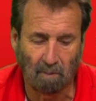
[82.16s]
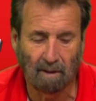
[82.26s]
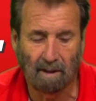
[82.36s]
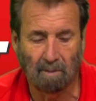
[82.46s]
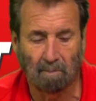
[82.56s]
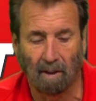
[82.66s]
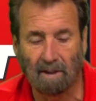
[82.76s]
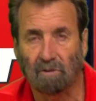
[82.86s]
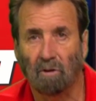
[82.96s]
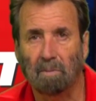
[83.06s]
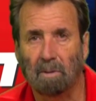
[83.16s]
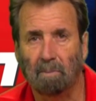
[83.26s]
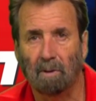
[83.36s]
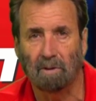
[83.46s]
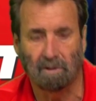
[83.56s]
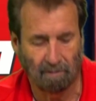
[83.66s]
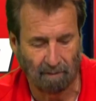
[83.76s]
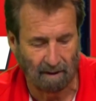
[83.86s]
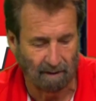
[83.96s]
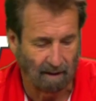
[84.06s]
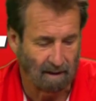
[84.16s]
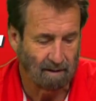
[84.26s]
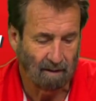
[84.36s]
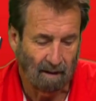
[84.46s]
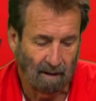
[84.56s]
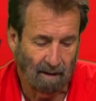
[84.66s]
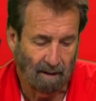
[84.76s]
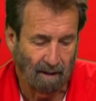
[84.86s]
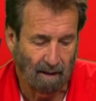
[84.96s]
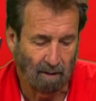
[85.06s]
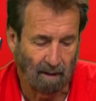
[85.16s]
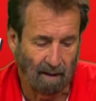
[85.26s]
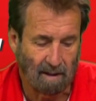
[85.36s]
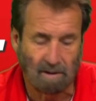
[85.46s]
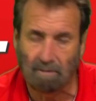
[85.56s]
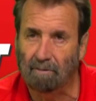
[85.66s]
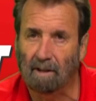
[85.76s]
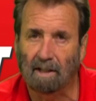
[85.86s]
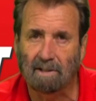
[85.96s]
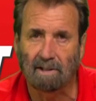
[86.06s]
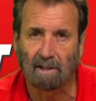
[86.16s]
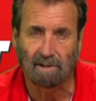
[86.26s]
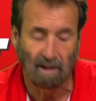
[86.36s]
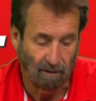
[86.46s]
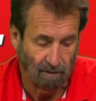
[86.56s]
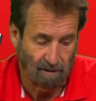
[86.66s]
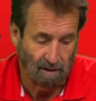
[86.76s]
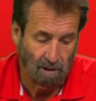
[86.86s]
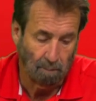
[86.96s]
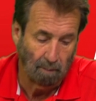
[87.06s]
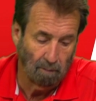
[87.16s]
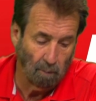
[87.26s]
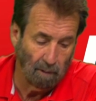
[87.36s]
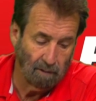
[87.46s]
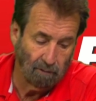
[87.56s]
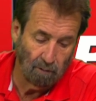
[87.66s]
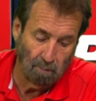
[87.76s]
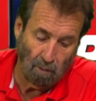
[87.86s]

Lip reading: Well done to Breaks. Robbie Burns found that. Now, Aston Villa had 6 entries. These are the people who went through.